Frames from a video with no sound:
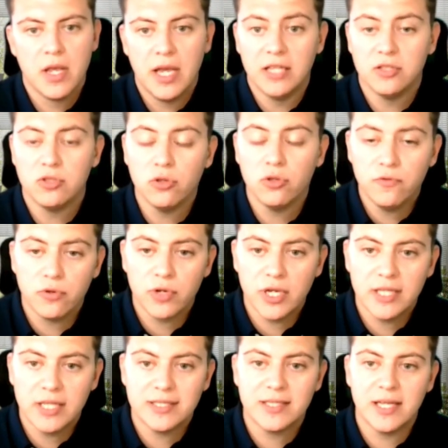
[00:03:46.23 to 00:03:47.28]
And don't
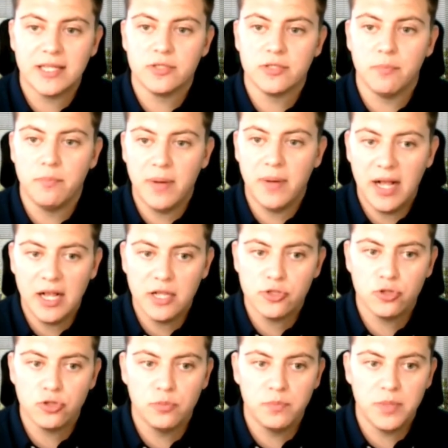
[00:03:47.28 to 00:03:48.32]
forget that the PAL
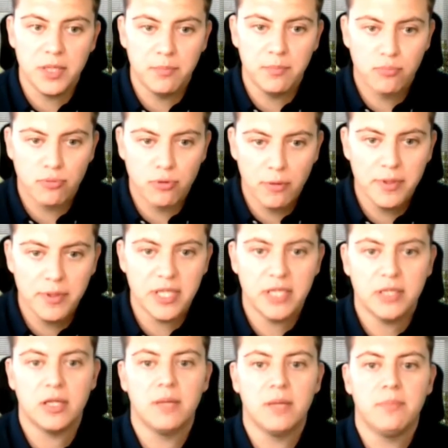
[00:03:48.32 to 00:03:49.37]
should be
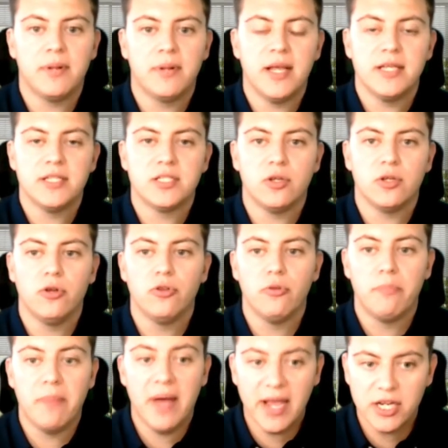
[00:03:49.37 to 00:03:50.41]
prominently placed on the
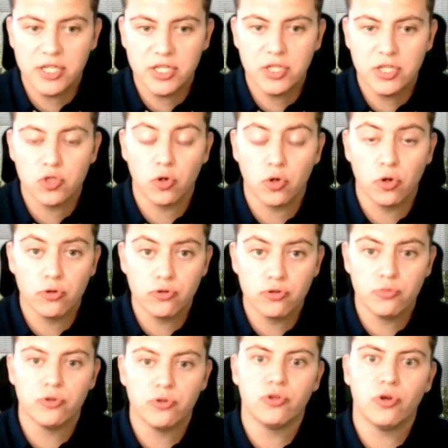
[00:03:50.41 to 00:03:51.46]
packaging so
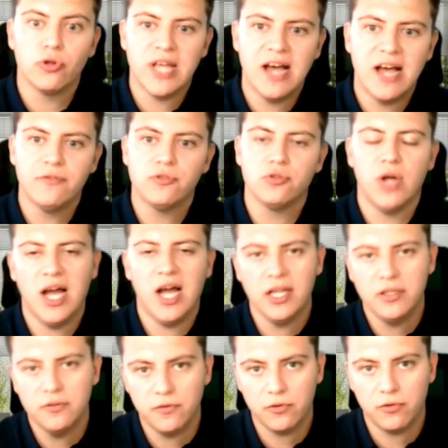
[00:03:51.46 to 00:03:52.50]
consumers don't have to
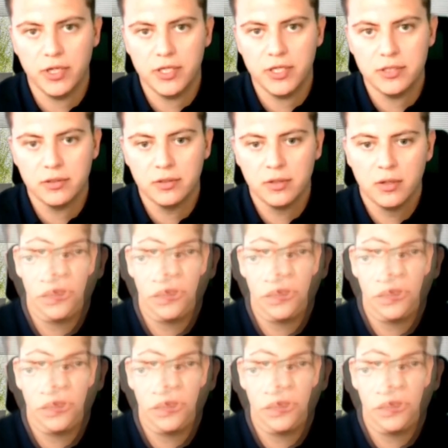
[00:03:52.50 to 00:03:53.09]
hunt for it.